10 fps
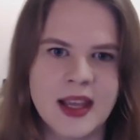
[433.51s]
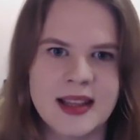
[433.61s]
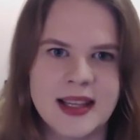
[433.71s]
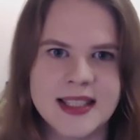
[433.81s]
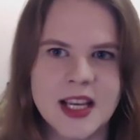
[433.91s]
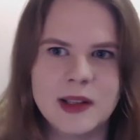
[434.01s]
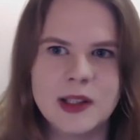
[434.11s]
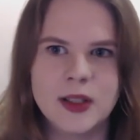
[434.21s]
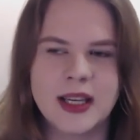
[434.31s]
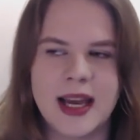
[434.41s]
Let's have a
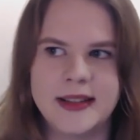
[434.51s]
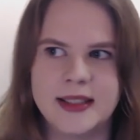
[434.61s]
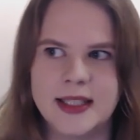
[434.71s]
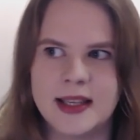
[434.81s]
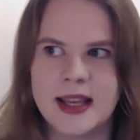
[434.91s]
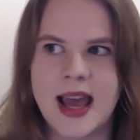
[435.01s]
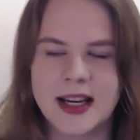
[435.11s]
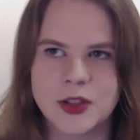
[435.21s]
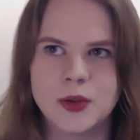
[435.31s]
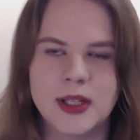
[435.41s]
look at an actual